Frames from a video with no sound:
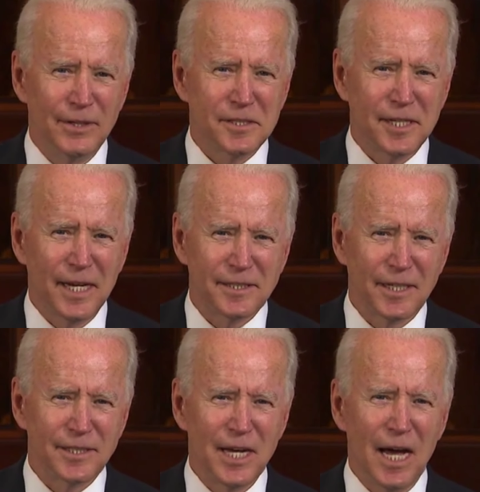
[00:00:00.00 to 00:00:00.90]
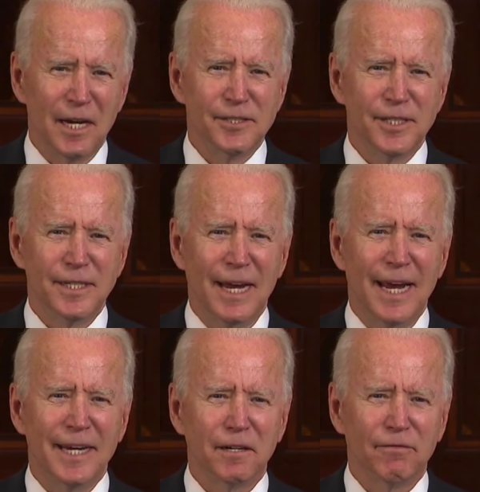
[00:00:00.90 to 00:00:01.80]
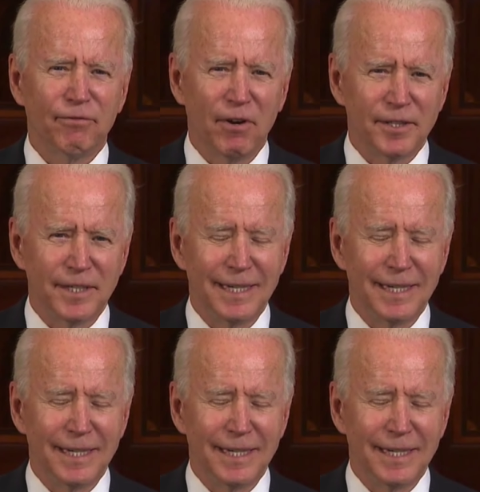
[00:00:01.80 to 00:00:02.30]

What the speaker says: this takes acknowledging and confronting